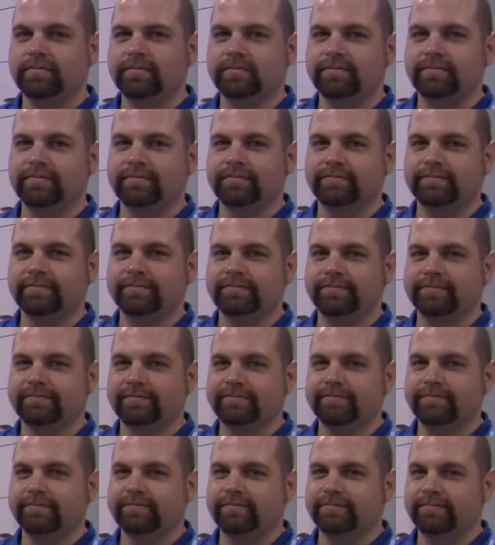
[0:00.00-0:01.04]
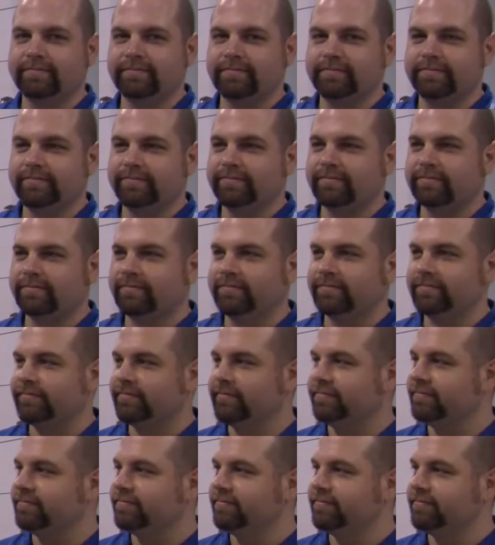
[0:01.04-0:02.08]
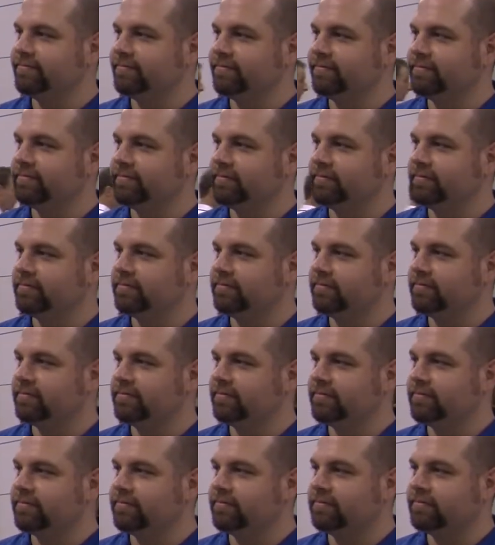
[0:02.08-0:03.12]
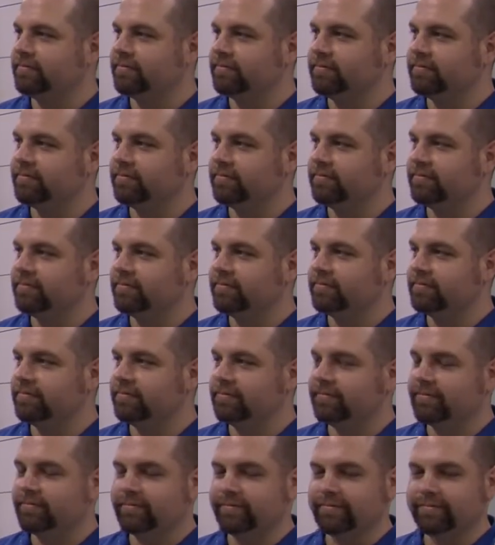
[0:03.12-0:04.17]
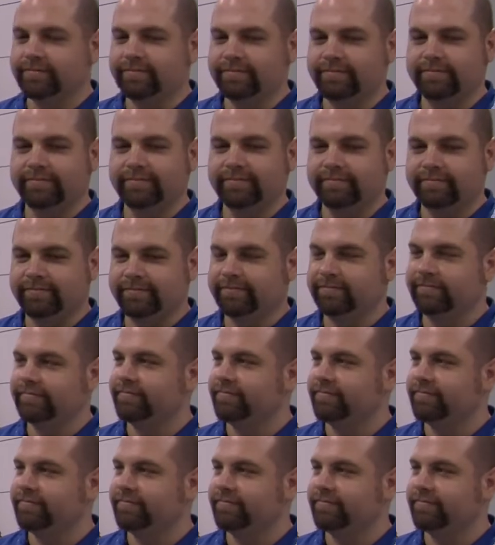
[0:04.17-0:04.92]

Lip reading: [no speech]